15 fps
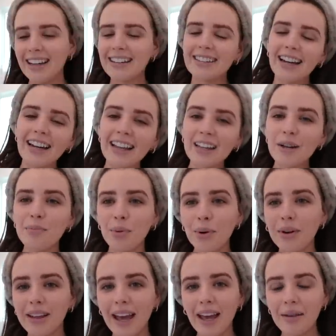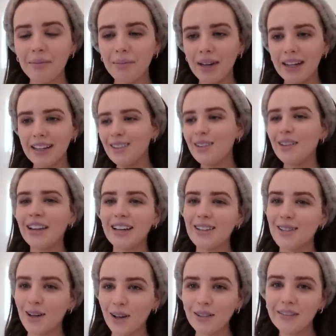It's kind of like a board game, but you like
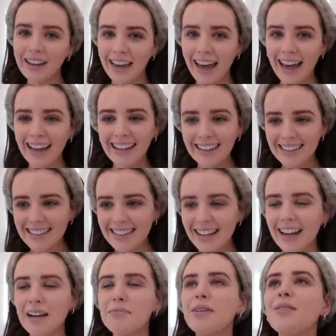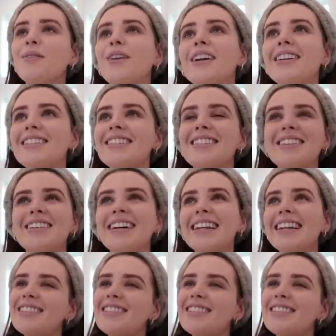solve a case and I've been wanting to do it.